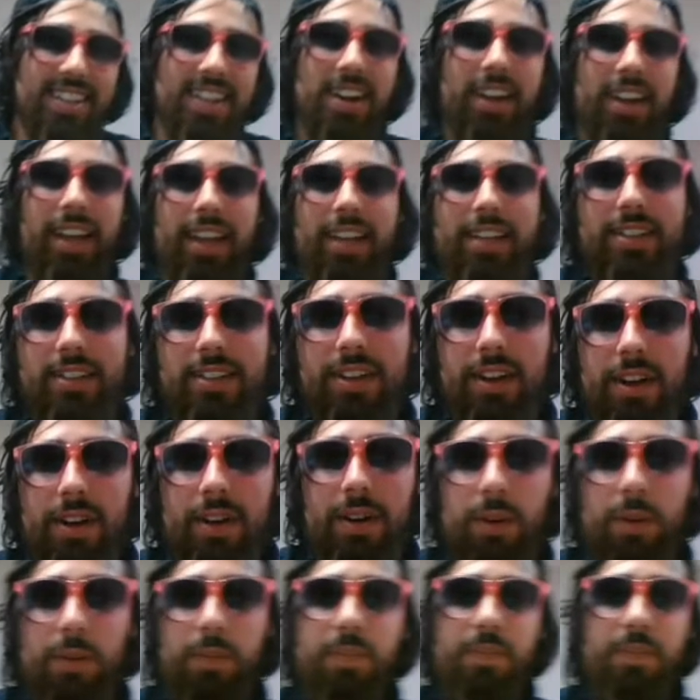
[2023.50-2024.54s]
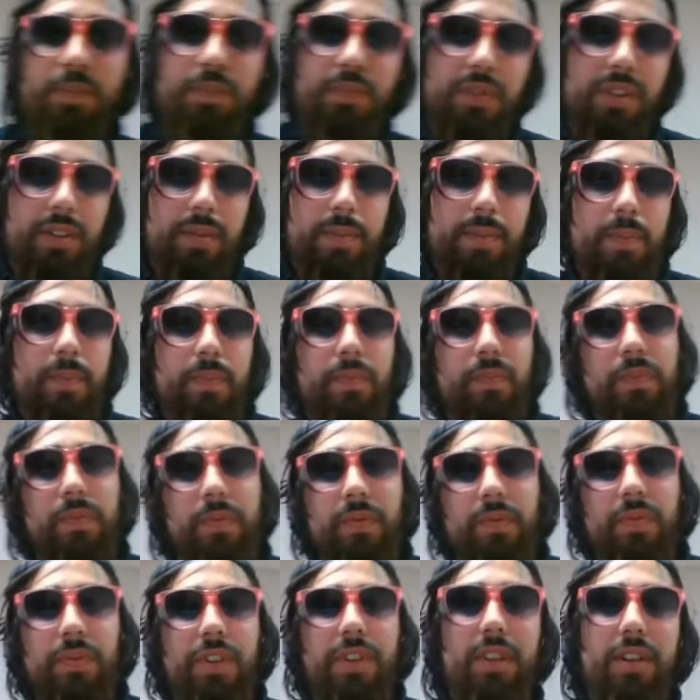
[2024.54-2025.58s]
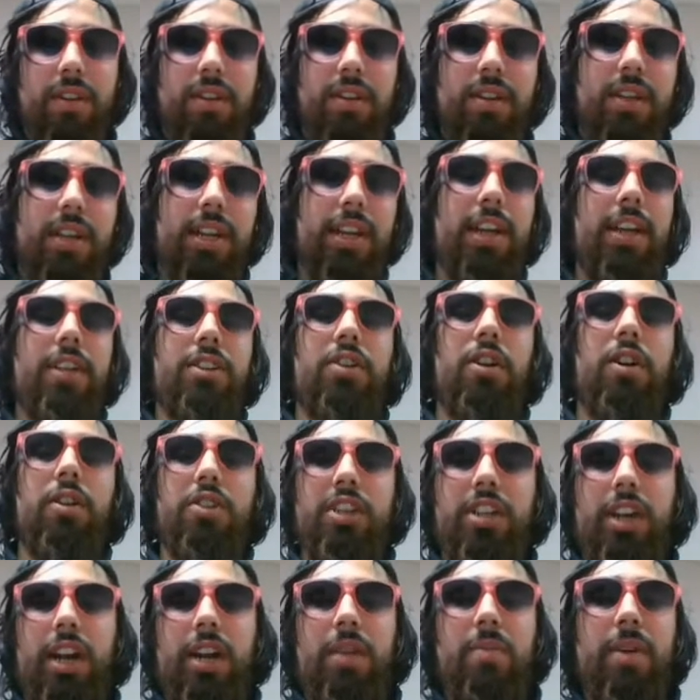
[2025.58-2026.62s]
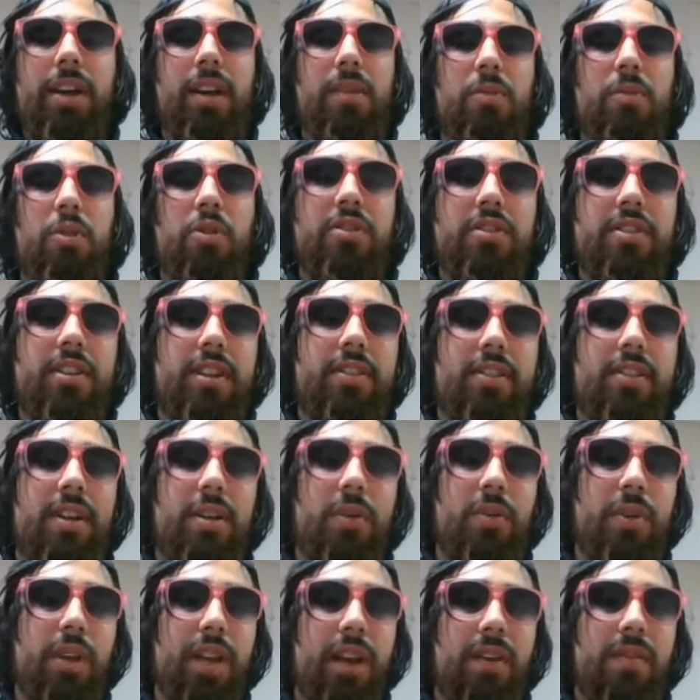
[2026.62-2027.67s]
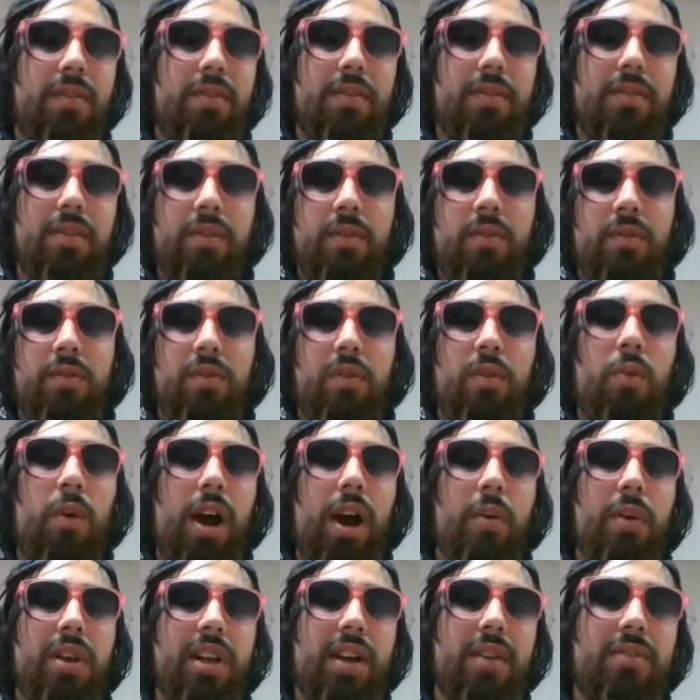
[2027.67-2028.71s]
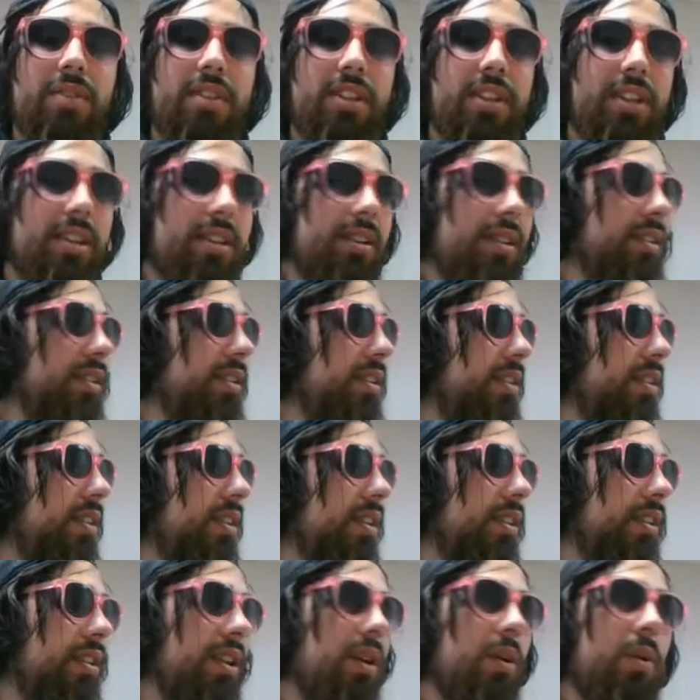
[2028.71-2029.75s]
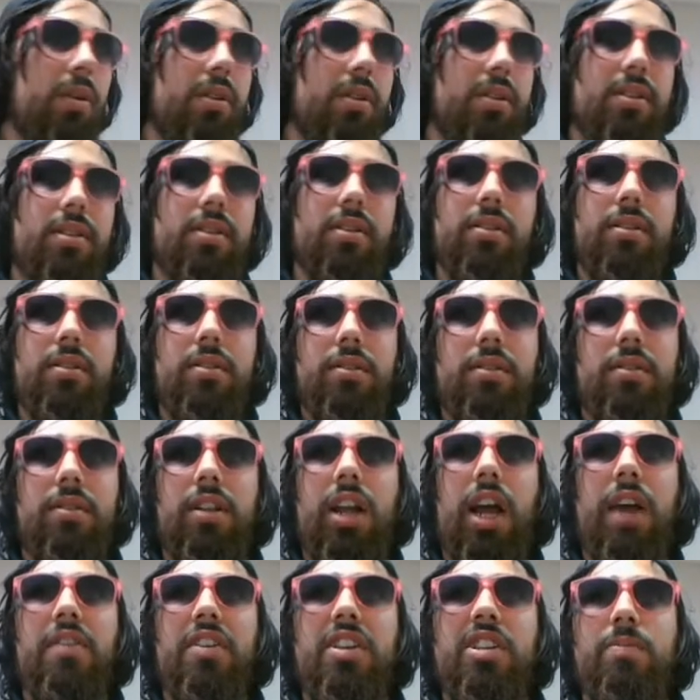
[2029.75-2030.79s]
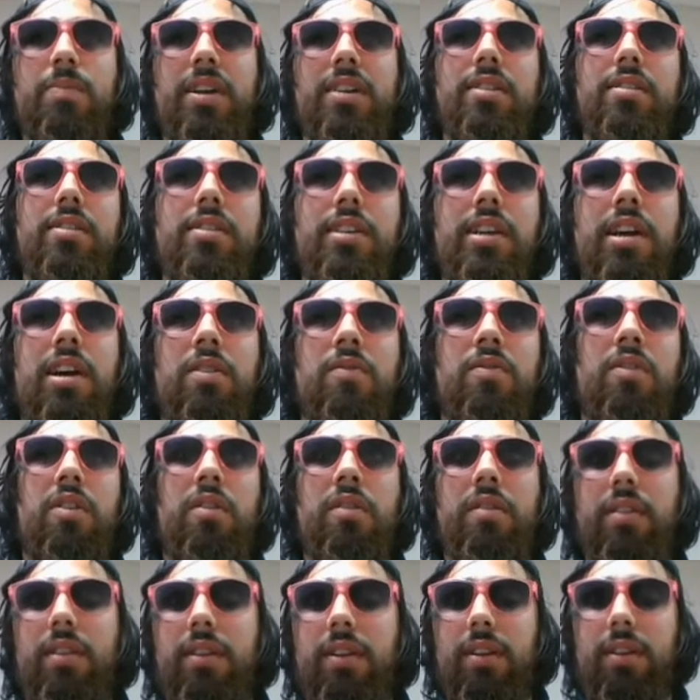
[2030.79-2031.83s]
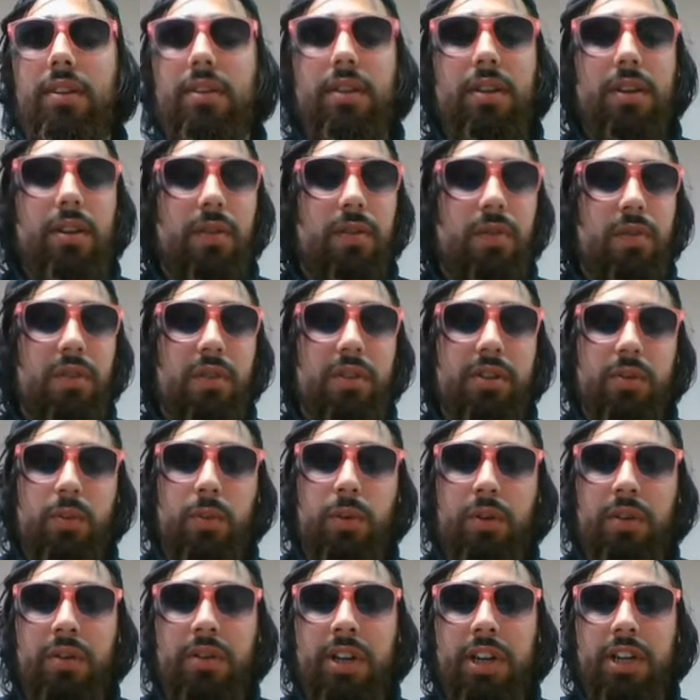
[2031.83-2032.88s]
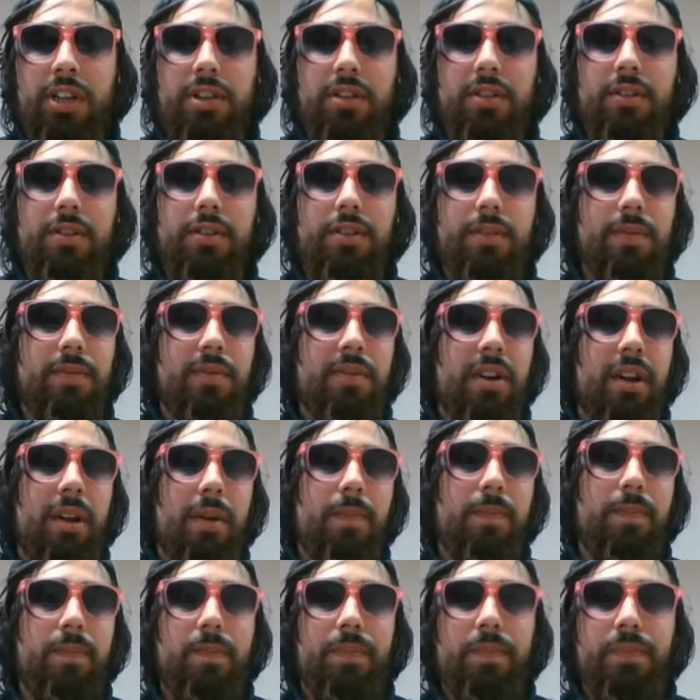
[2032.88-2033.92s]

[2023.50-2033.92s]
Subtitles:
okay, so it's all just kind of making more sense that why we have the lowest life expectancy out of all of the first world nations, right?